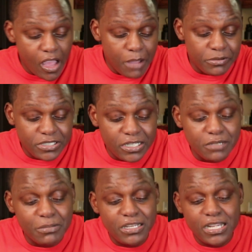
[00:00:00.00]
That
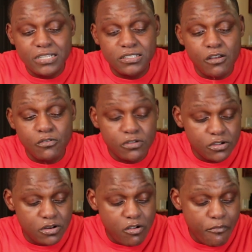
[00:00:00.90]
potato my dad saw
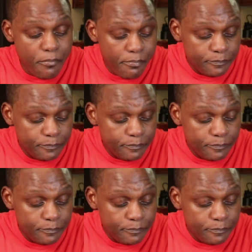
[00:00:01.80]
good, though.